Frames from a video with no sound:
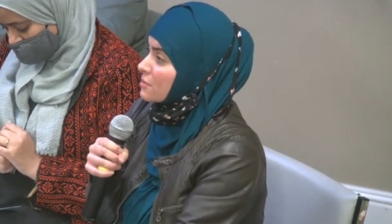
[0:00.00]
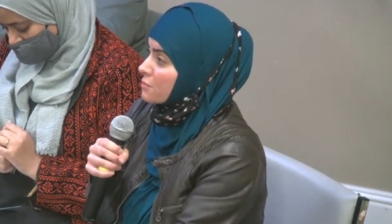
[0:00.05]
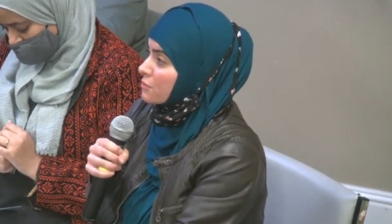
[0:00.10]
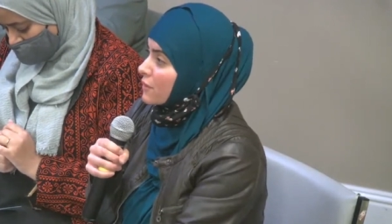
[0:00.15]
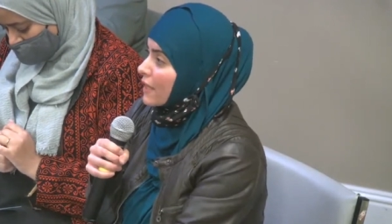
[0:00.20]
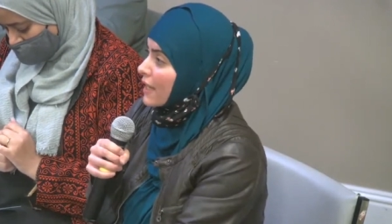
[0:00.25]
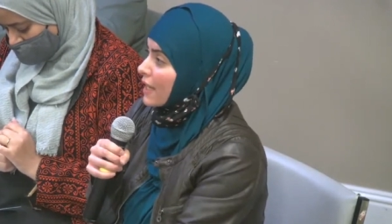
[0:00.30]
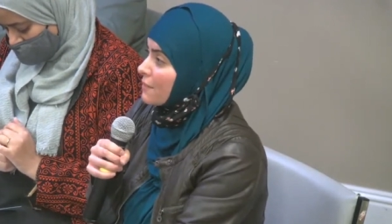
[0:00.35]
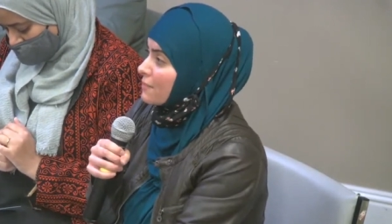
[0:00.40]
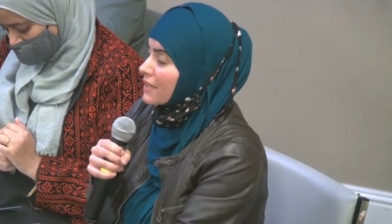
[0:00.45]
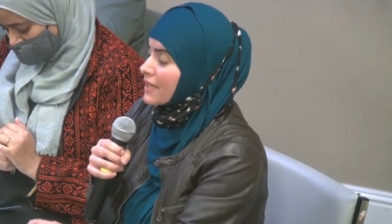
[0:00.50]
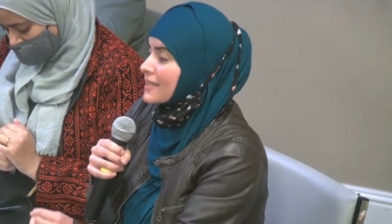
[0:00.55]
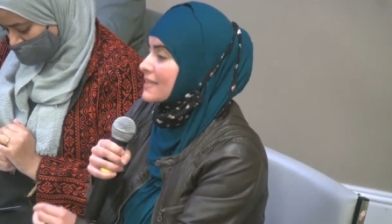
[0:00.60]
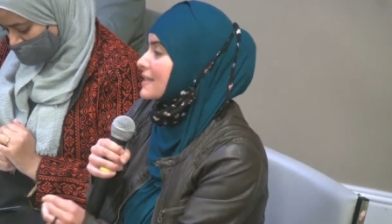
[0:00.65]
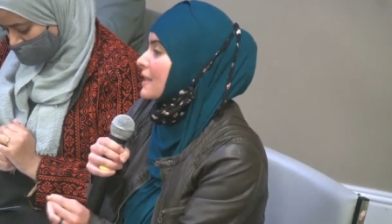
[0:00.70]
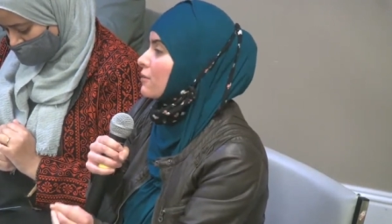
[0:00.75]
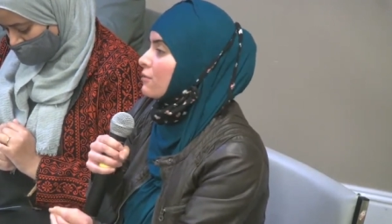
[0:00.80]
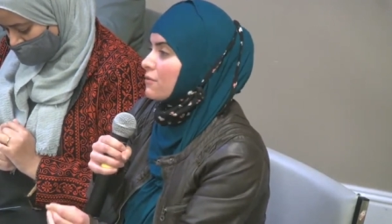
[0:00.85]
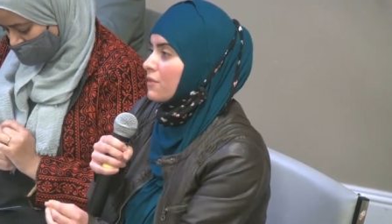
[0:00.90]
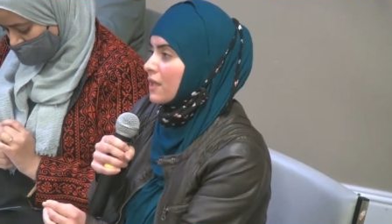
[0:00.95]
pray because
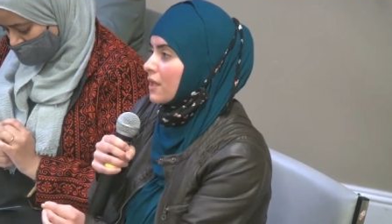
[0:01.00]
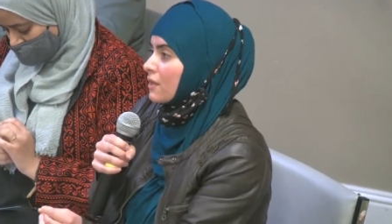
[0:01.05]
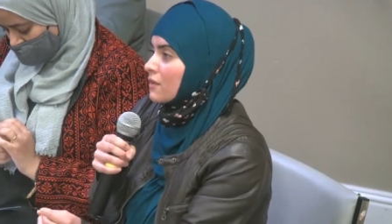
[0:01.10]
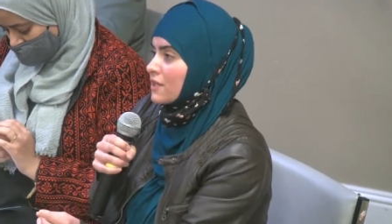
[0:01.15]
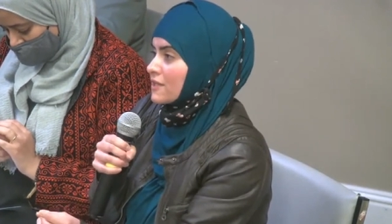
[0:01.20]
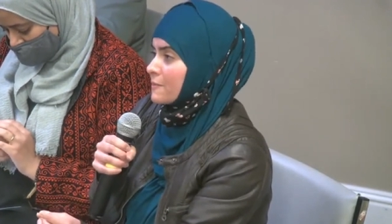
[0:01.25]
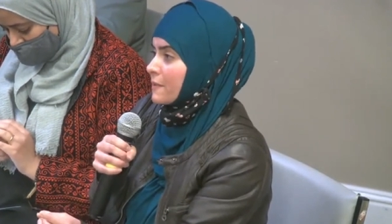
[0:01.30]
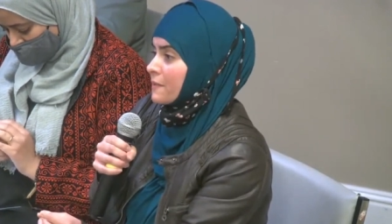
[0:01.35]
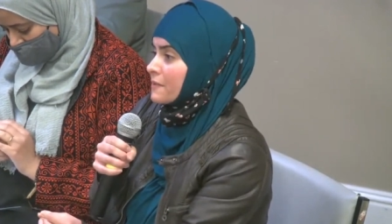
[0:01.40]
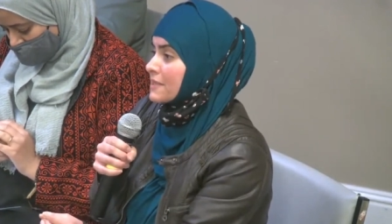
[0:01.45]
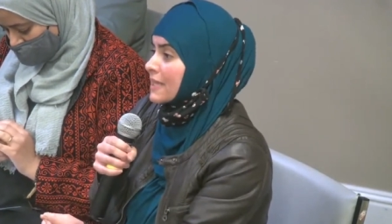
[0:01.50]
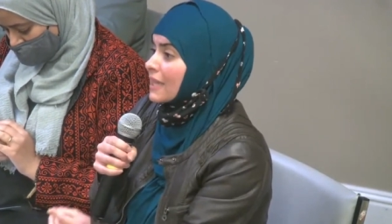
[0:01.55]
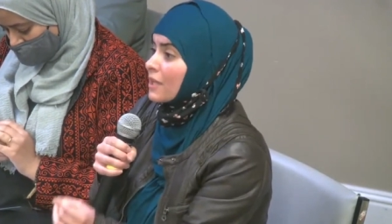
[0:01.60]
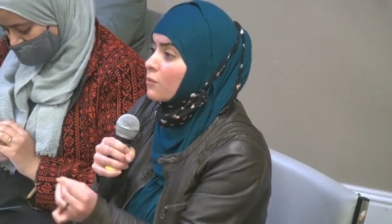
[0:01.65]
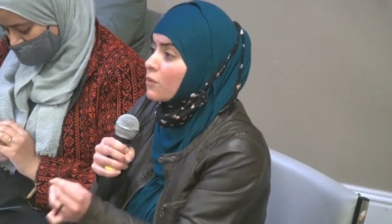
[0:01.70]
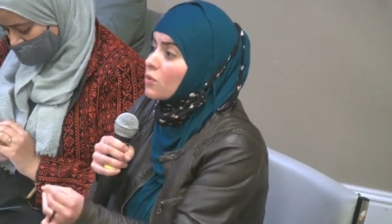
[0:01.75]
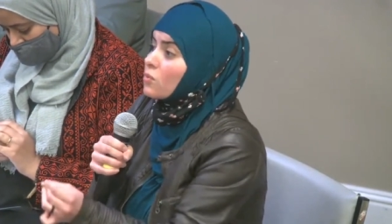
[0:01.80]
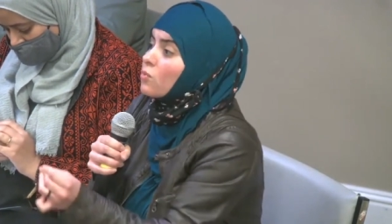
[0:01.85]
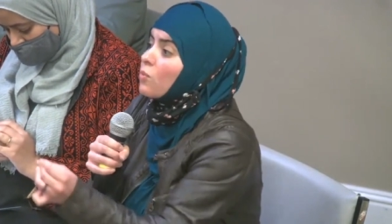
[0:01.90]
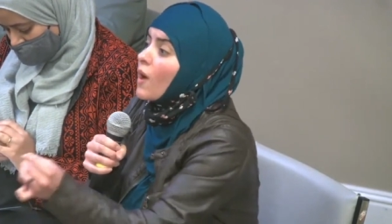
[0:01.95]
they don't think Allah subhanahu wa ta'ala
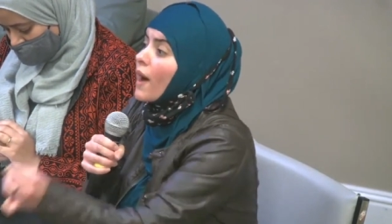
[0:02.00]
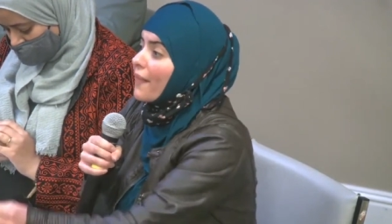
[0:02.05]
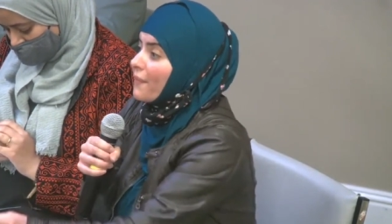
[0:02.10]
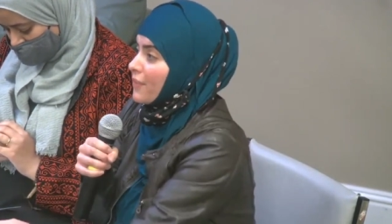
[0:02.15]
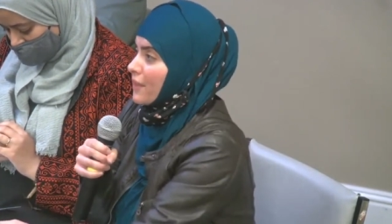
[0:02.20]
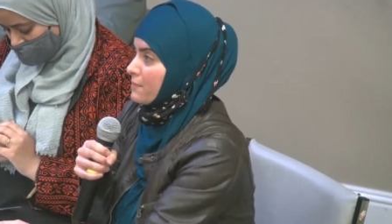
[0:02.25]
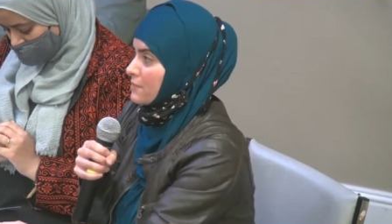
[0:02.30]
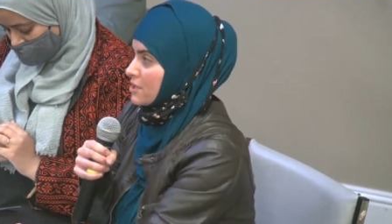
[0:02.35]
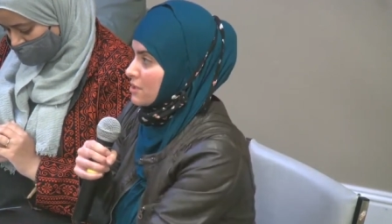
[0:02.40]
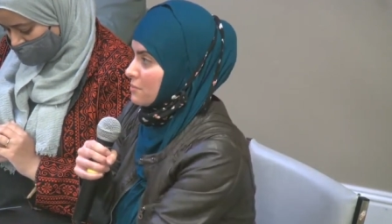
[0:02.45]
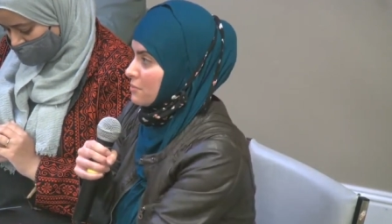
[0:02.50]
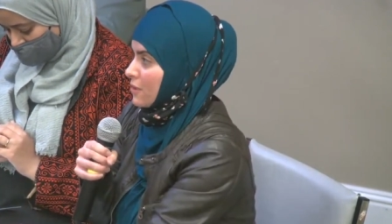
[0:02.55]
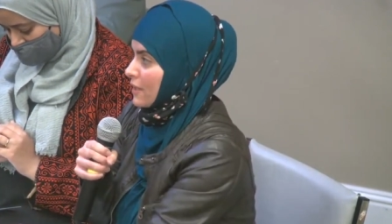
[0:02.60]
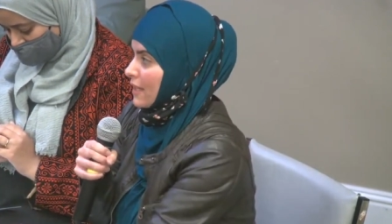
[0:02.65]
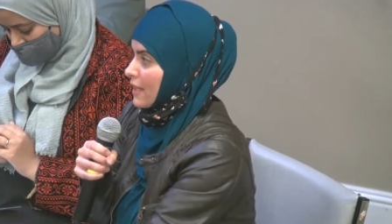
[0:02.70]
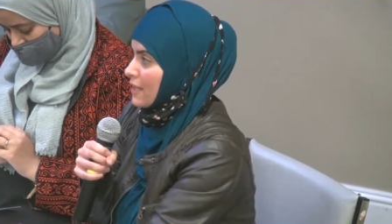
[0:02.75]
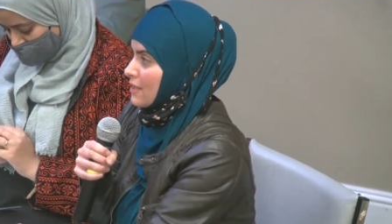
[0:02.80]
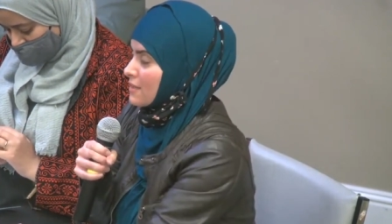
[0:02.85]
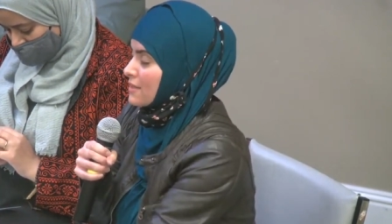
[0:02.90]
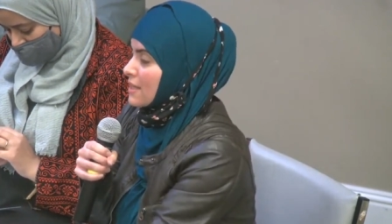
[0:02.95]
would want them to
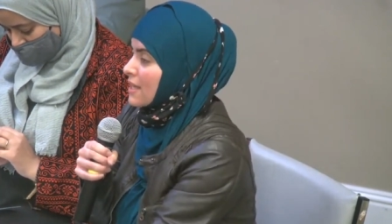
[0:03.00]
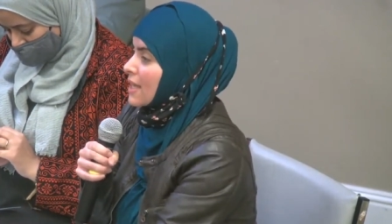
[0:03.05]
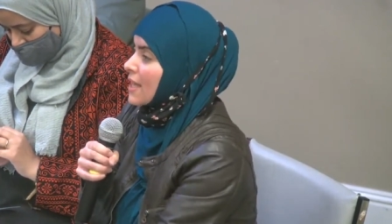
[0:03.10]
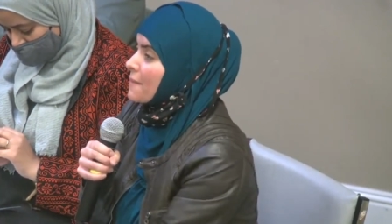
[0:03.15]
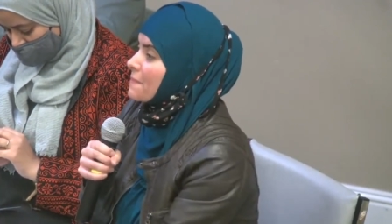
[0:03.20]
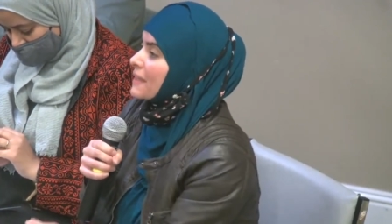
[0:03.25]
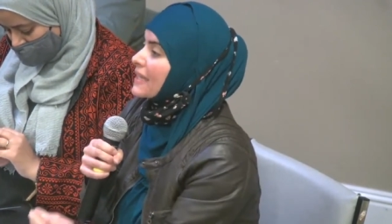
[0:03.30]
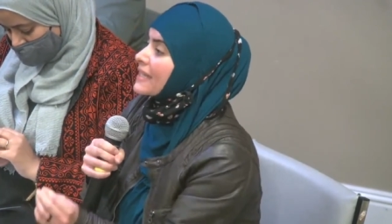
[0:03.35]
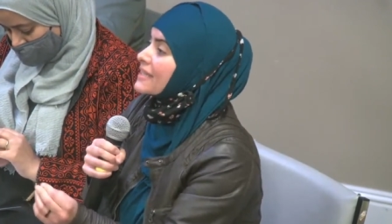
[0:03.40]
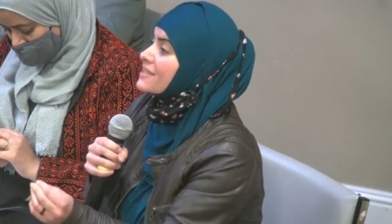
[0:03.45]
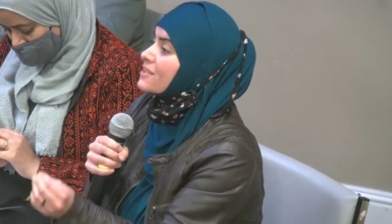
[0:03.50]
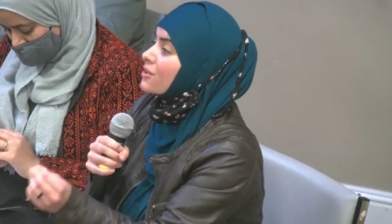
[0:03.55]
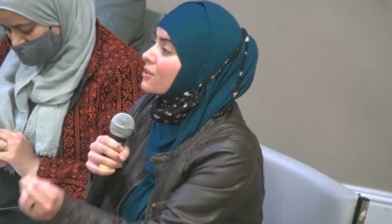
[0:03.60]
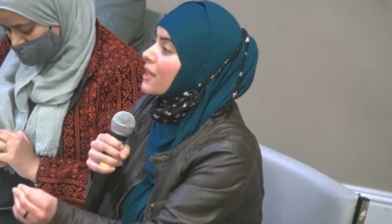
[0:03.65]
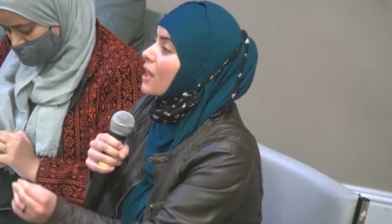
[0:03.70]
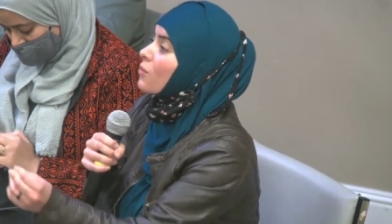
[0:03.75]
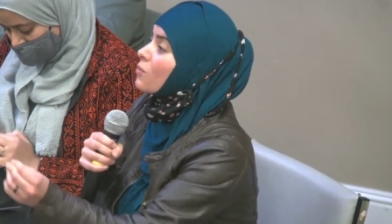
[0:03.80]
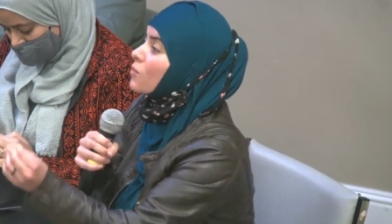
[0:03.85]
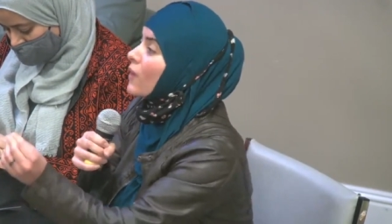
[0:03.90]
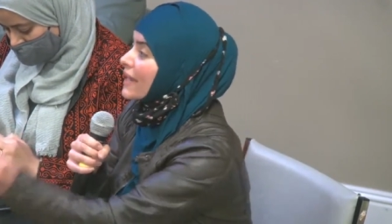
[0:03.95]
pray because they're
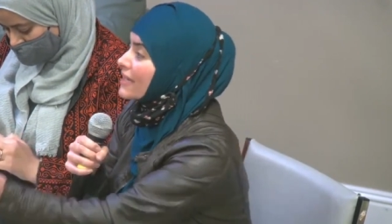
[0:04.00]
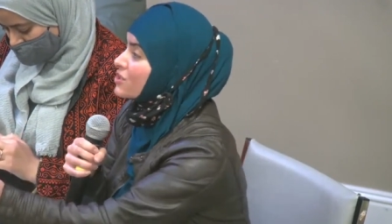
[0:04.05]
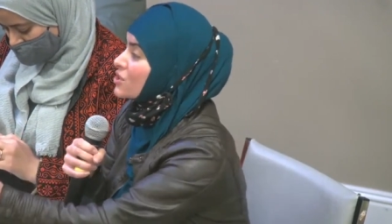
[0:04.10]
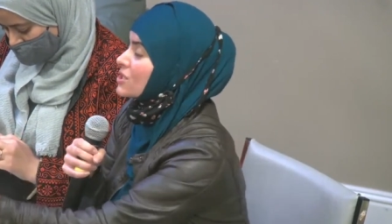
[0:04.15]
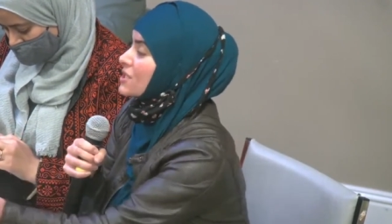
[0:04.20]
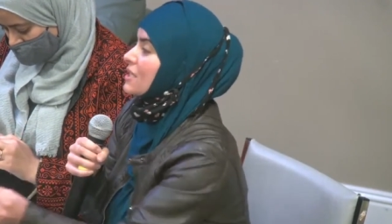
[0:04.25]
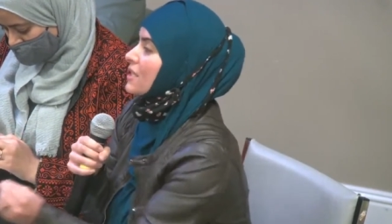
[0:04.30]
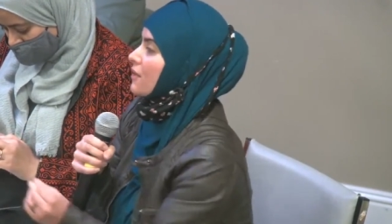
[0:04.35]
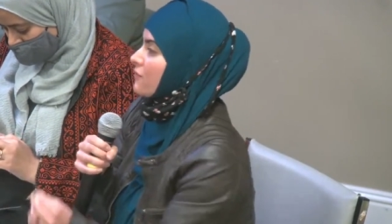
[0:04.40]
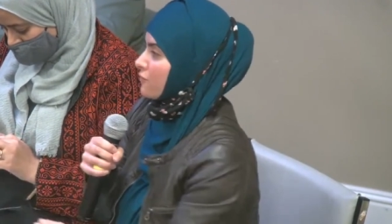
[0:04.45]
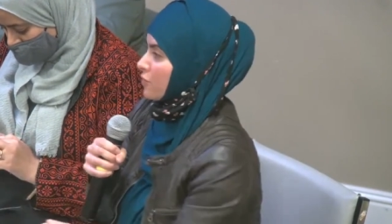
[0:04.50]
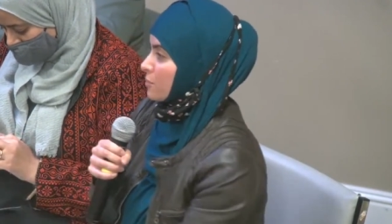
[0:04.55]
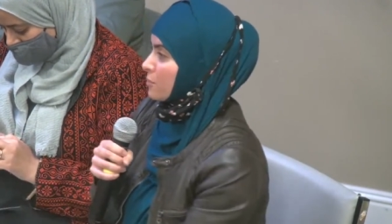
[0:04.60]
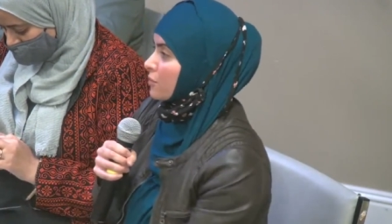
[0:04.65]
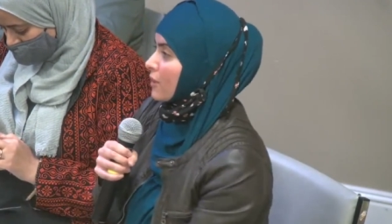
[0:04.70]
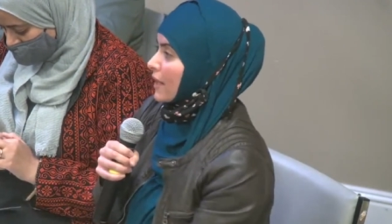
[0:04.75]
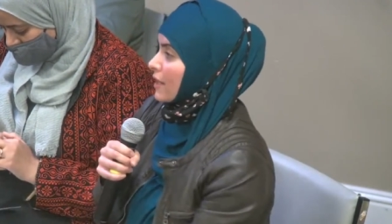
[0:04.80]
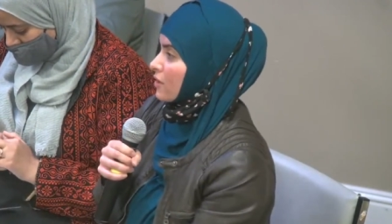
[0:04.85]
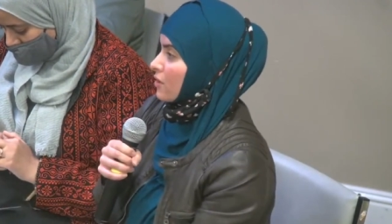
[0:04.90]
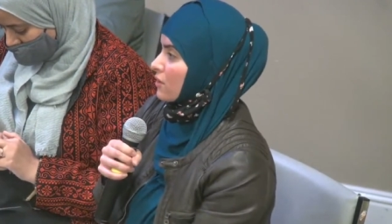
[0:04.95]
not righteous enough for
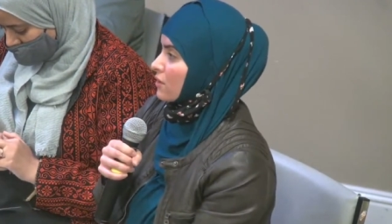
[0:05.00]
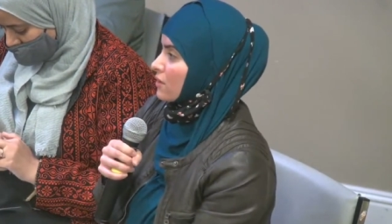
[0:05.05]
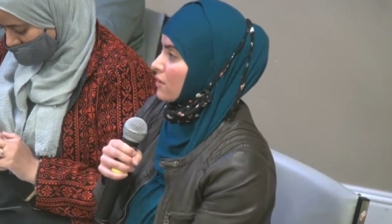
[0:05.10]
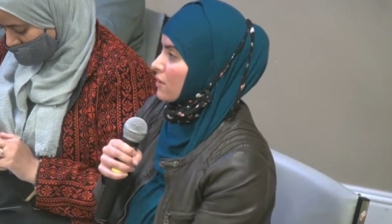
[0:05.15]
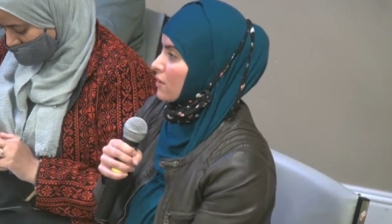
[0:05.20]
prayer.